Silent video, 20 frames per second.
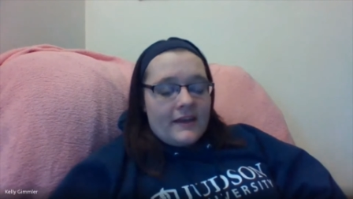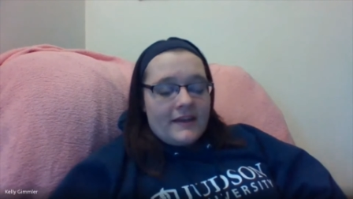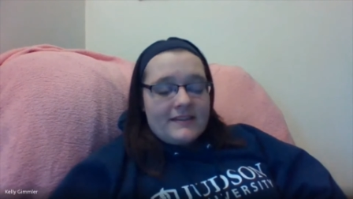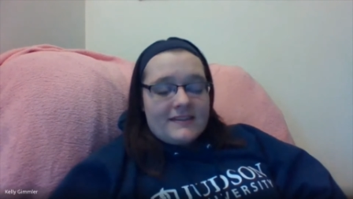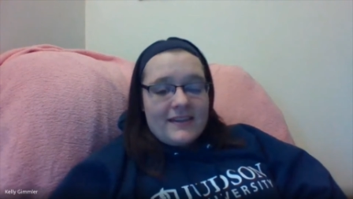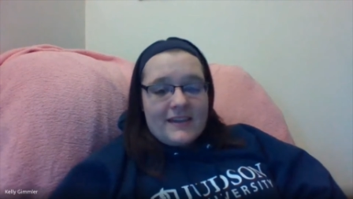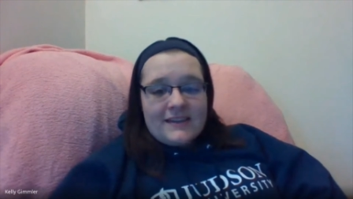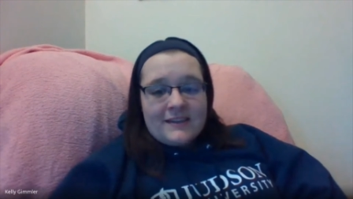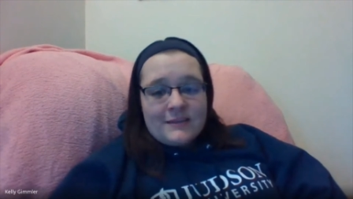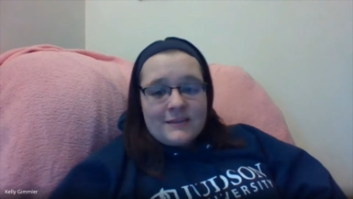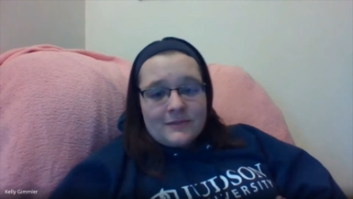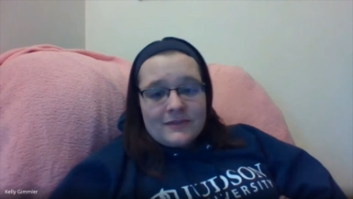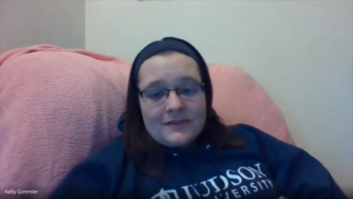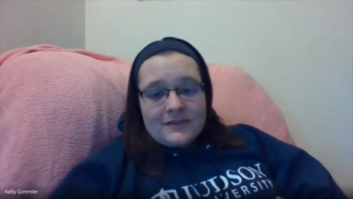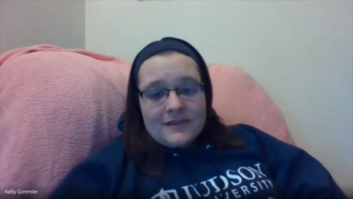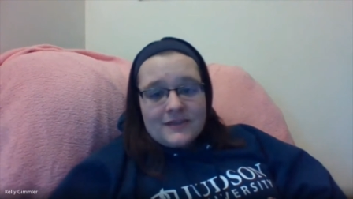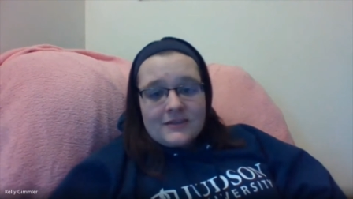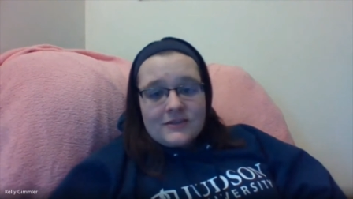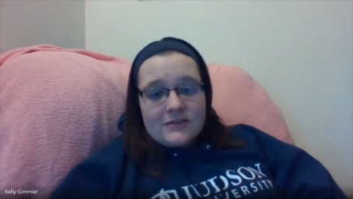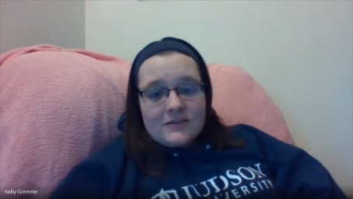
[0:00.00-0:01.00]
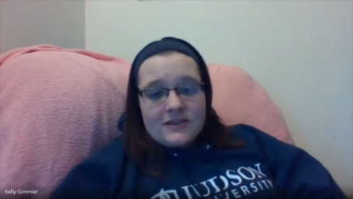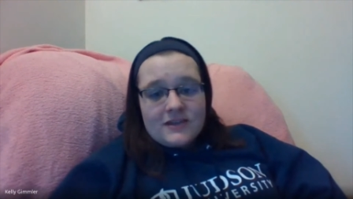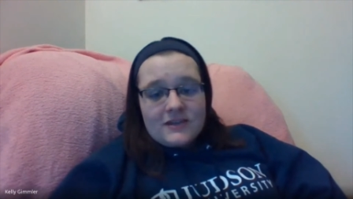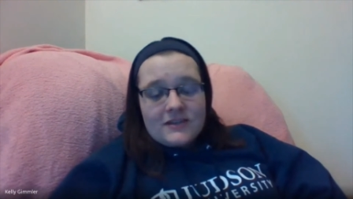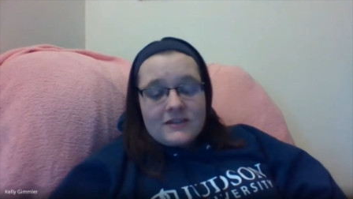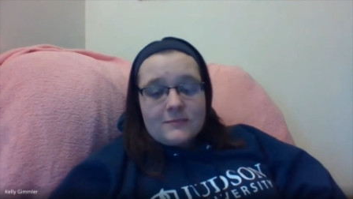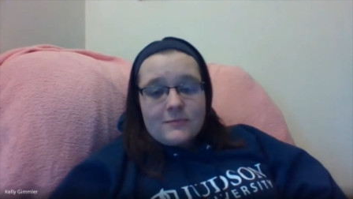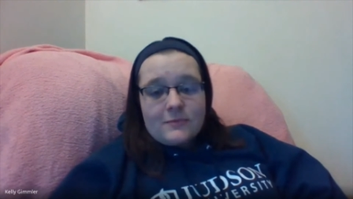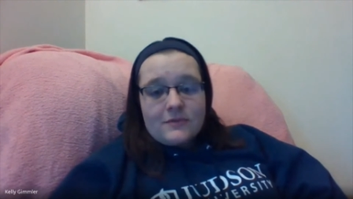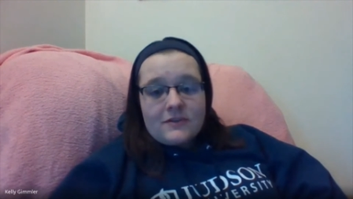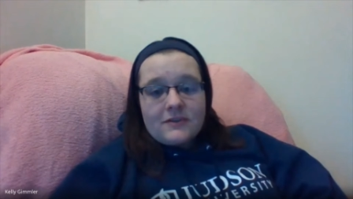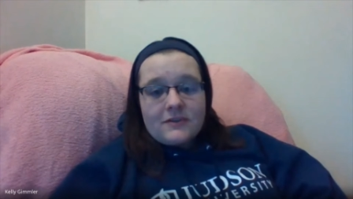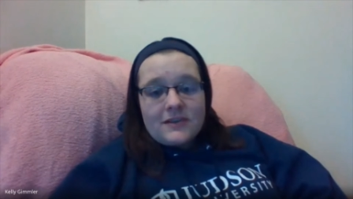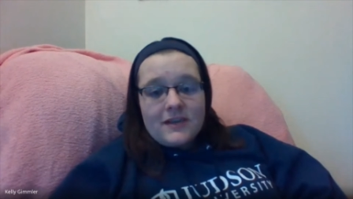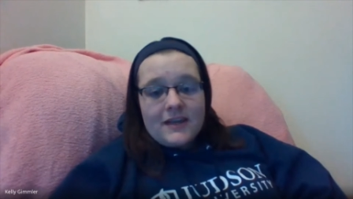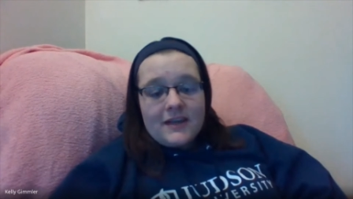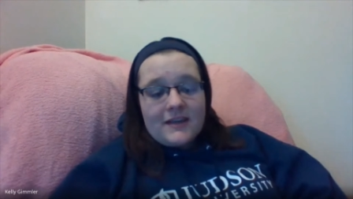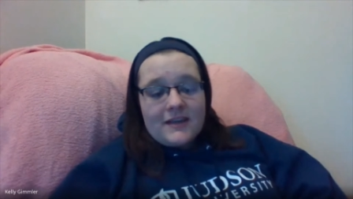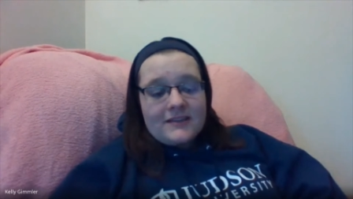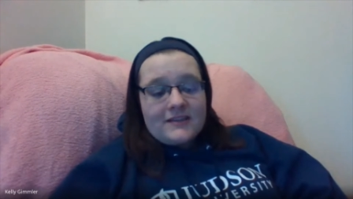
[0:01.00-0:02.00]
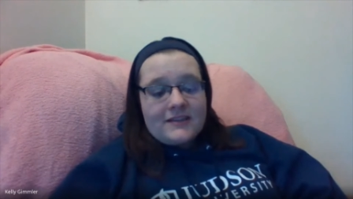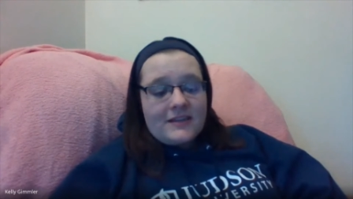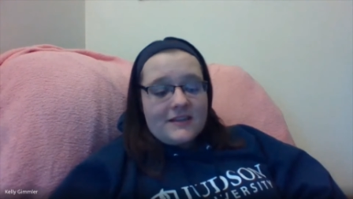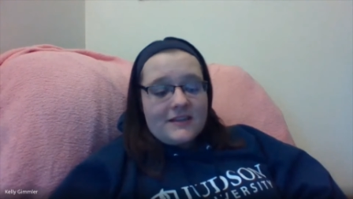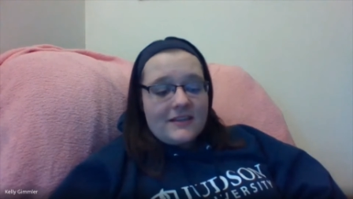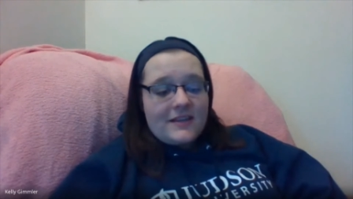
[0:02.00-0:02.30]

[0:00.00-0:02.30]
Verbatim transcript: ESS, which is exercise sports science,